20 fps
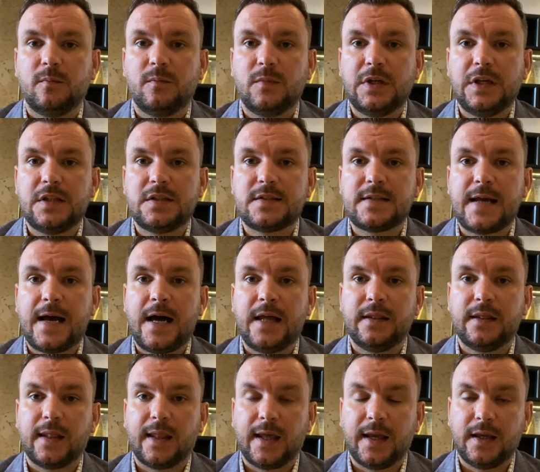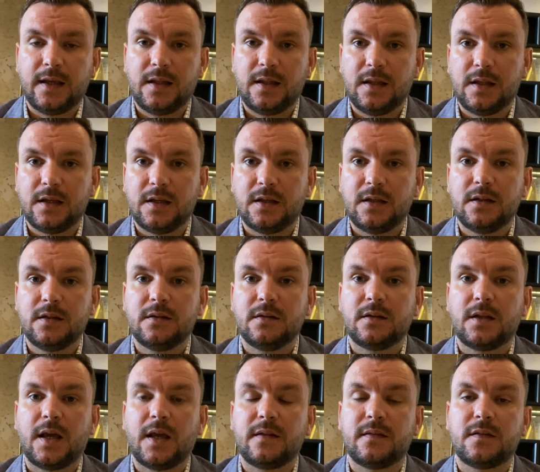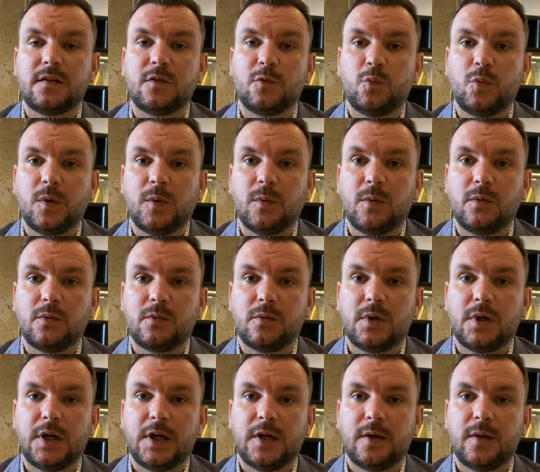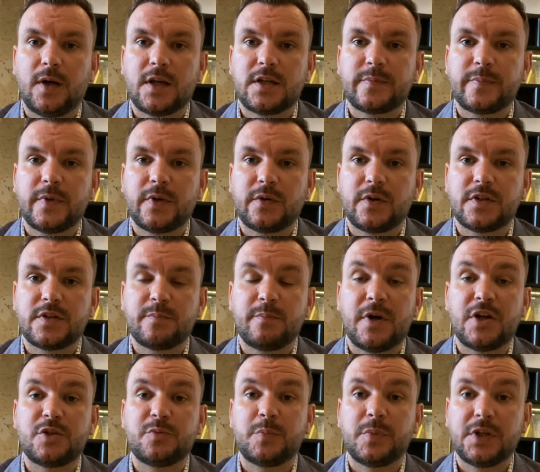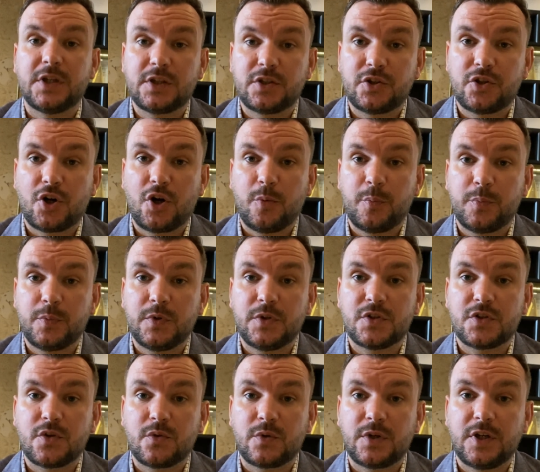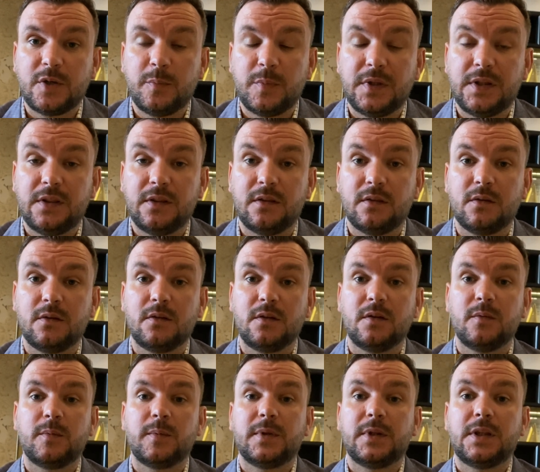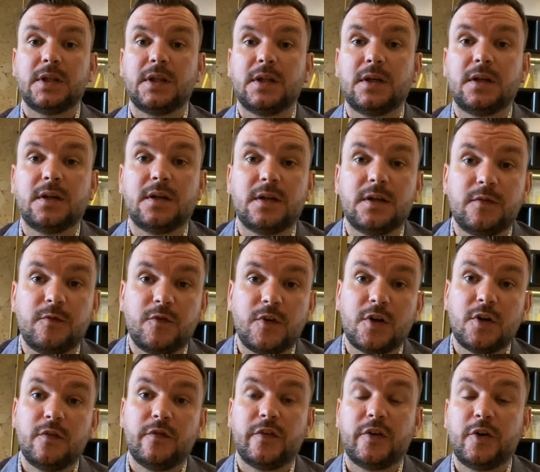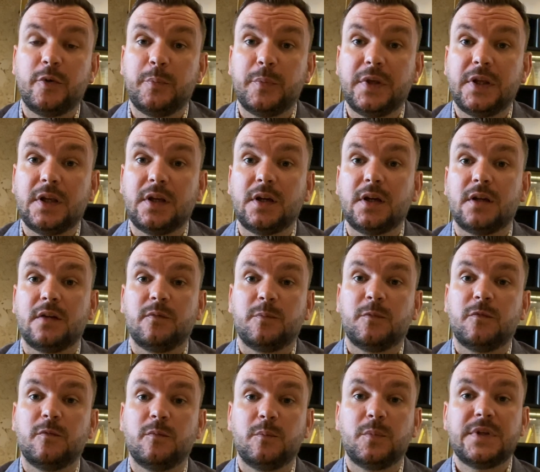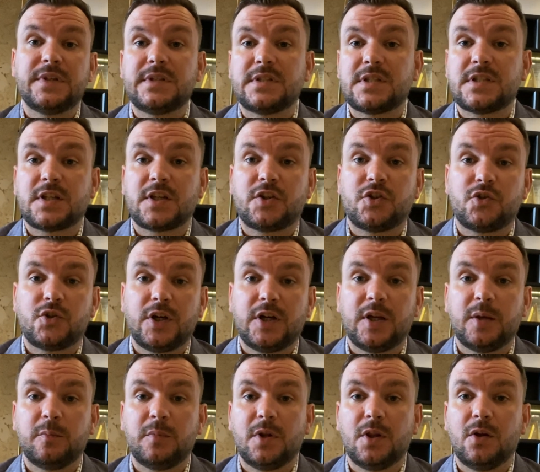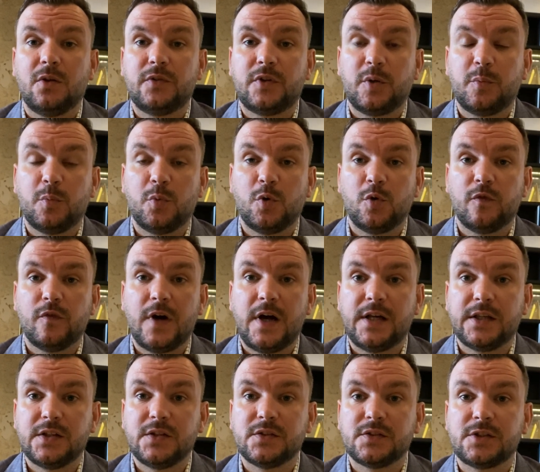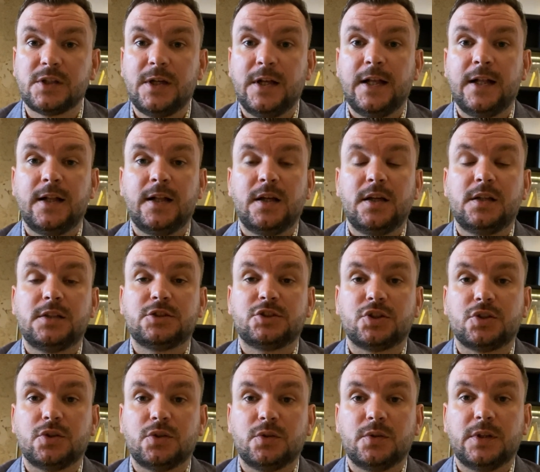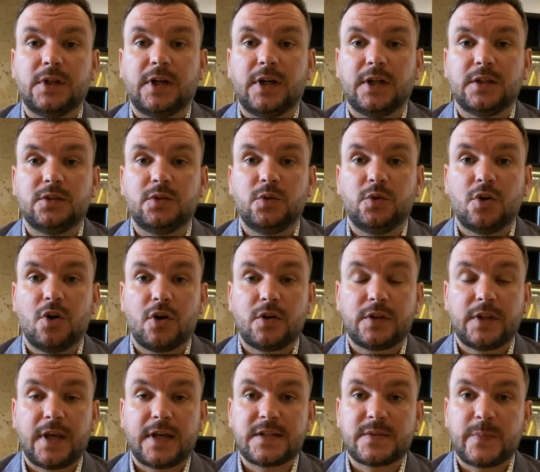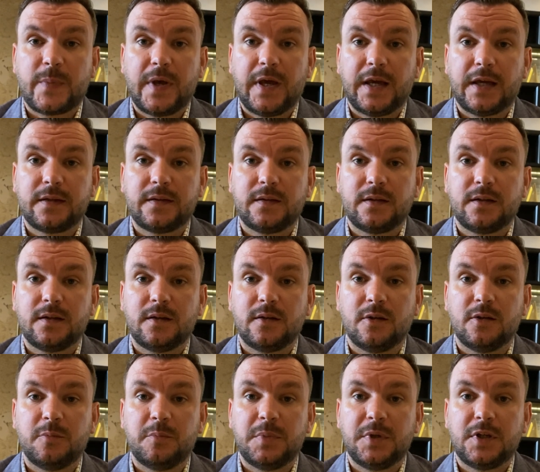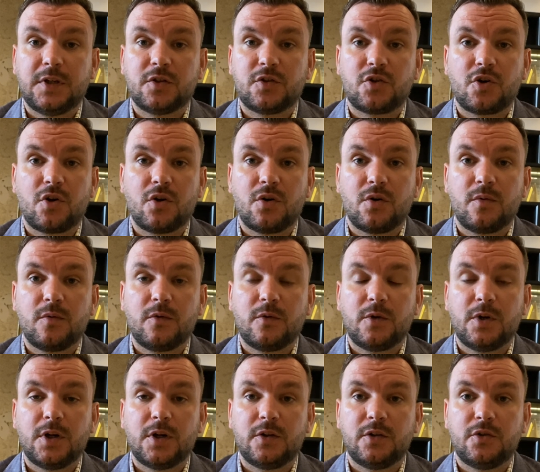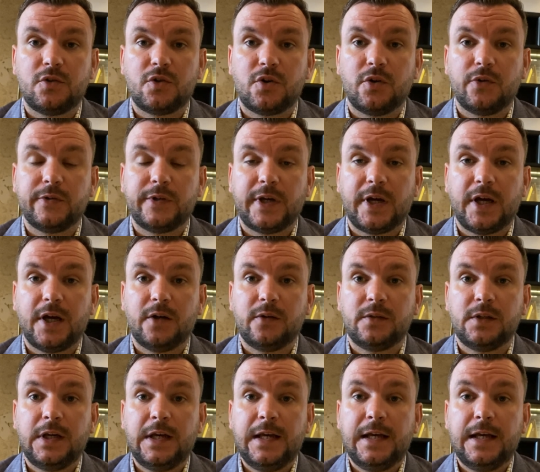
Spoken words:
it's unlikely that we will experience much bigger drop. It's already been very, very big, and businesses are trading below their book values. So I do not expect a big drawdown.